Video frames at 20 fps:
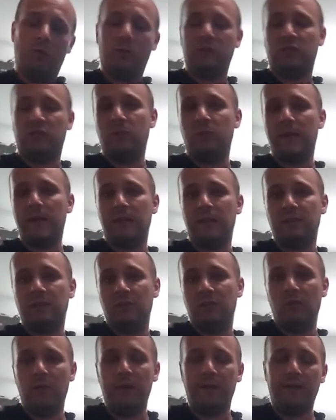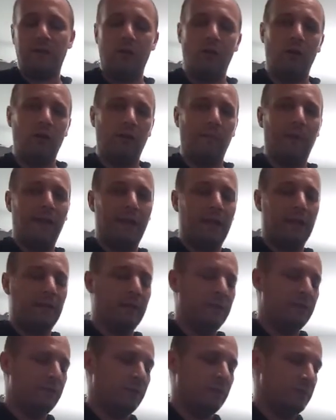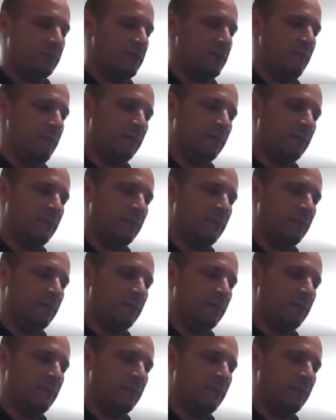Once we get to doing the oil pan, you'll see,